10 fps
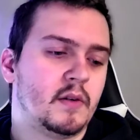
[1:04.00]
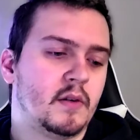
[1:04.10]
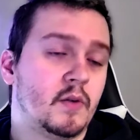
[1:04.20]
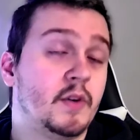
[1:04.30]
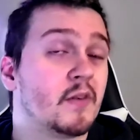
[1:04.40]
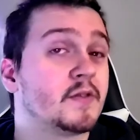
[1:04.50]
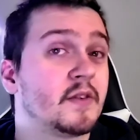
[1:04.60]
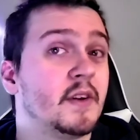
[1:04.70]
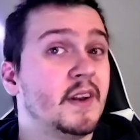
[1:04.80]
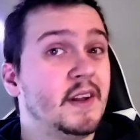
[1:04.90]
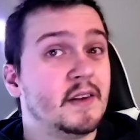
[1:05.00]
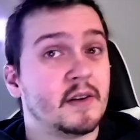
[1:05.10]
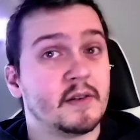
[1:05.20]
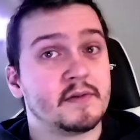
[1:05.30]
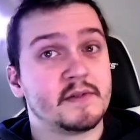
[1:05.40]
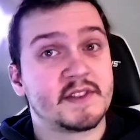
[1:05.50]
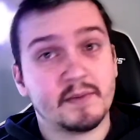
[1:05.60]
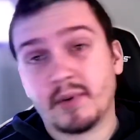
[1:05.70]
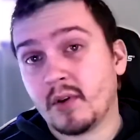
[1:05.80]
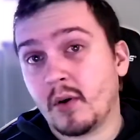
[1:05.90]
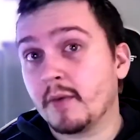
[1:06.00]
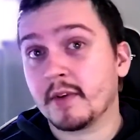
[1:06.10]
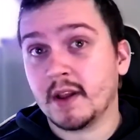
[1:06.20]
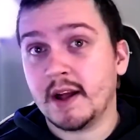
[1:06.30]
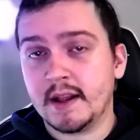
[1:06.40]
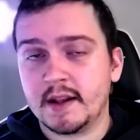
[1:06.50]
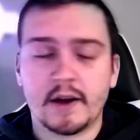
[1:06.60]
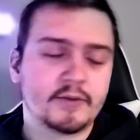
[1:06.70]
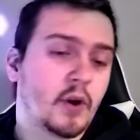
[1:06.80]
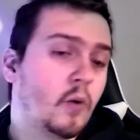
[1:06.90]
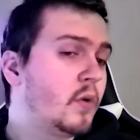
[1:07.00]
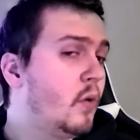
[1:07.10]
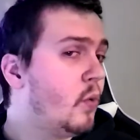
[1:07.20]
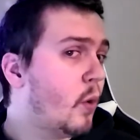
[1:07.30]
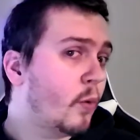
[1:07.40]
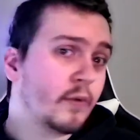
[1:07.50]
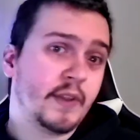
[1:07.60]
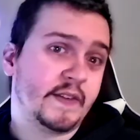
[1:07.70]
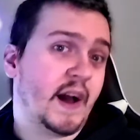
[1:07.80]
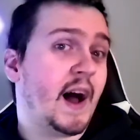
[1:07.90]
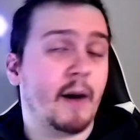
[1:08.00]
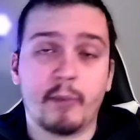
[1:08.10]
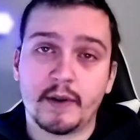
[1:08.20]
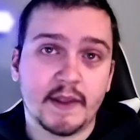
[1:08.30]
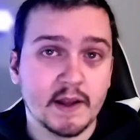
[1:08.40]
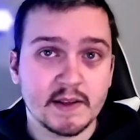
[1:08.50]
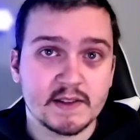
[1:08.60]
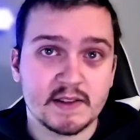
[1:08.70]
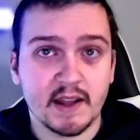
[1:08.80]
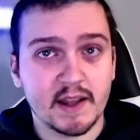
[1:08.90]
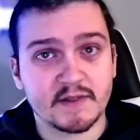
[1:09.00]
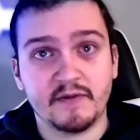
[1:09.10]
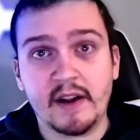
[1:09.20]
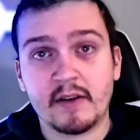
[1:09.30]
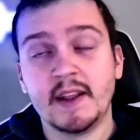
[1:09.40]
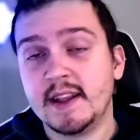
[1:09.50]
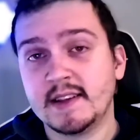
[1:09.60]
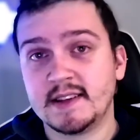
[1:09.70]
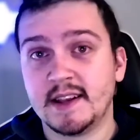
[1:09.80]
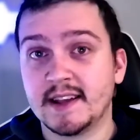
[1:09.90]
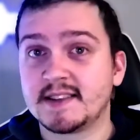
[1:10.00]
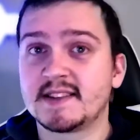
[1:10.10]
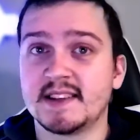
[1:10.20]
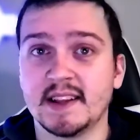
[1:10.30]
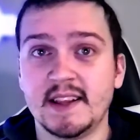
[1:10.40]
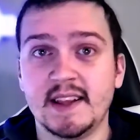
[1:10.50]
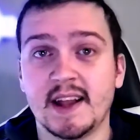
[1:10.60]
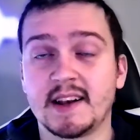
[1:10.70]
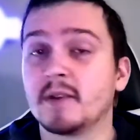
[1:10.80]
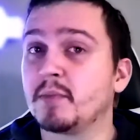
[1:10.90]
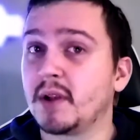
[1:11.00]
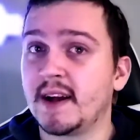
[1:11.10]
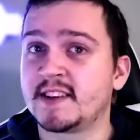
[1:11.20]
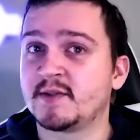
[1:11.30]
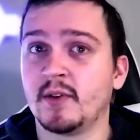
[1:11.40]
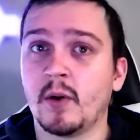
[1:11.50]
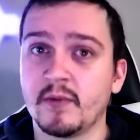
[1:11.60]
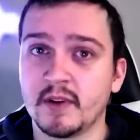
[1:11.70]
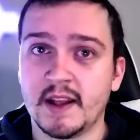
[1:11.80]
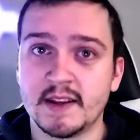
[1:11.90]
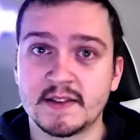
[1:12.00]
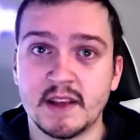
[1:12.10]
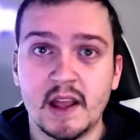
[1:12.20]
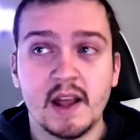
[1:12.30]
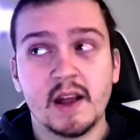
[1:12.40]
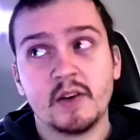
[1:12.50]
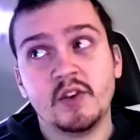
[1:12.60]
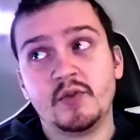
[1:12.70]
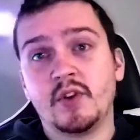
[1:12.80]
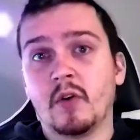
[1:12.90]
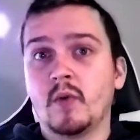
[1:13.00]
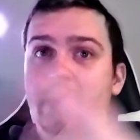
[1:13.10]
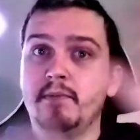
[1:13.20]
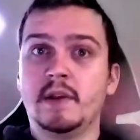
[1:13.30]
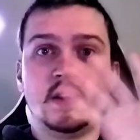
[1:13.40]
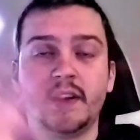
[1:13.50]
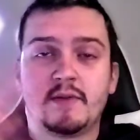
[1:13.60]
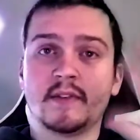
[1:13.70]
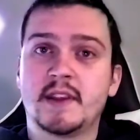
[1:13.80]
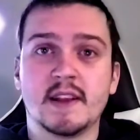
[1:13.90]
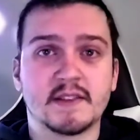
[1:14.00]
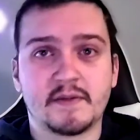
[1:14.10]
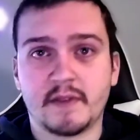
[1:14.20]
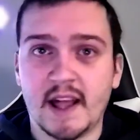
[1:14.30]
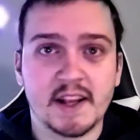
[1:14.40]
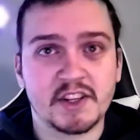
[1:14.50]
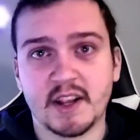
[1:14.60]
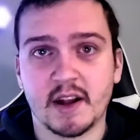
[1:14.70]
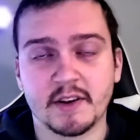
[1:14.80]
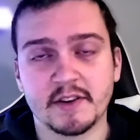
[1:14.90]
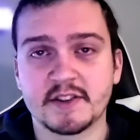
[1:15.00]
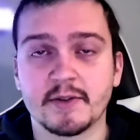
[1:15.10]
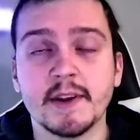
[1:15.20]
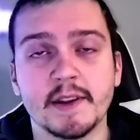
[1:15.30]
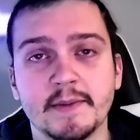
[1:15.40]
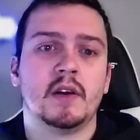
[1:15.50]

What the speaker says: You're also going to need a simple overlay. Now, don't go over the top with this. It's very easy to get silly and complex with overlays. You don't want a million different things flashing on your screen.